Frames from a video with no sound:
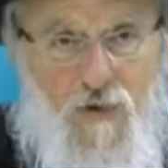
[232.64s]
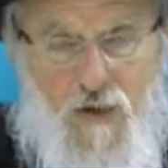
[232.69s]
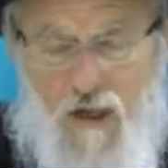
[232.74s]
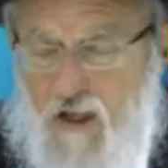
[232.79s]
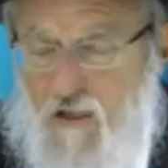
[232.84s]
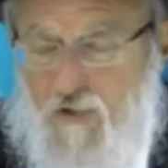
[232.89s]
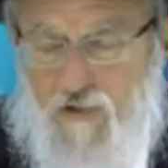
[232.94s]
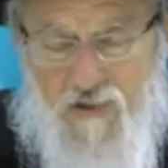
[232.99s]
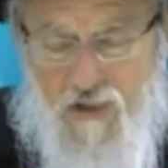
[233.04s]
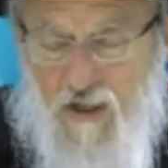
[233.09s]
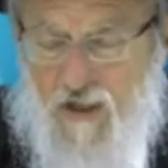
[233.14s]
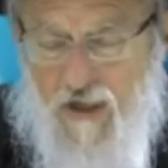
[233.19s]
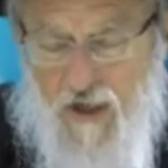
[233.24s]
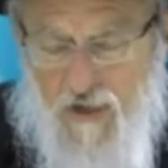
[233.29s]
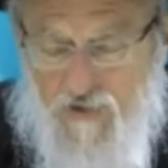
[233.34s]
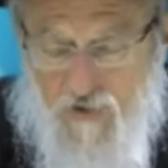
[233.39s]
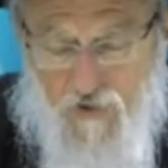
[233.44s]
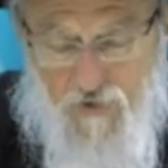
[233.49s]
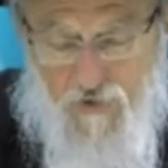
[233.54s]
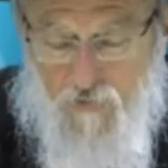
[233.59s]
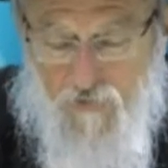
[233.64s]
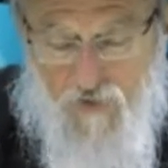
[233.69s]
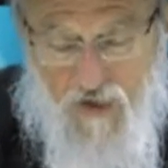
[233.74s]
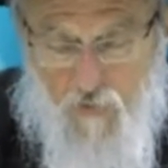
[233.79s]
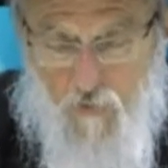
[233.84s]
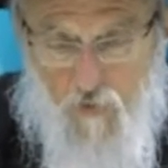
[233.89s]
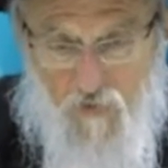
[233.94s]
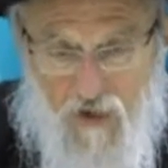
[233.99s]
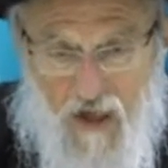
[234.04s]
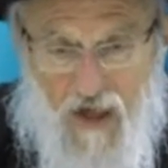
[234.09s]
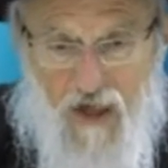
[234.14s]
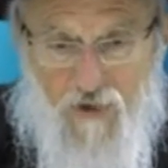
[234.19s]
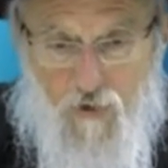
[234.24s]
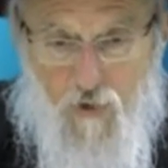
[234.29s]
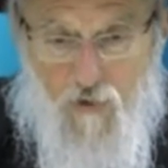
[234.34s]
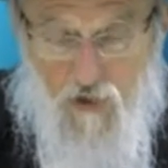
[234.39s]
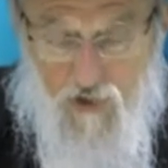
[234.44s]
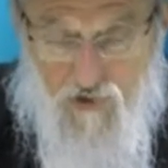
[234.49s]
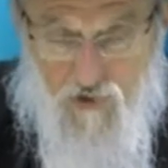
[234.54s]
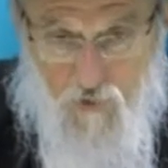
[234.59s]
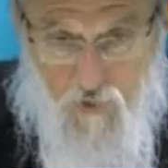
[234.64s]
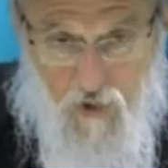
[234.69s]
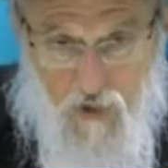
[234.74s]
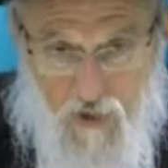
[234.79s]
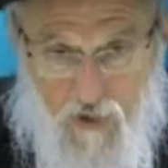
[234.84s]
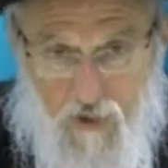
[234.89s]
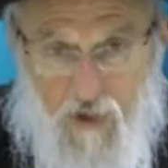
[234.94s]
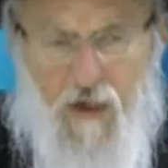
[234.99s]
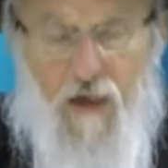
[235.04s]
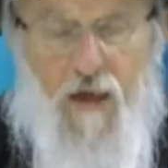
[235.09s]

Can't, say, can't say they're of equal value unless you can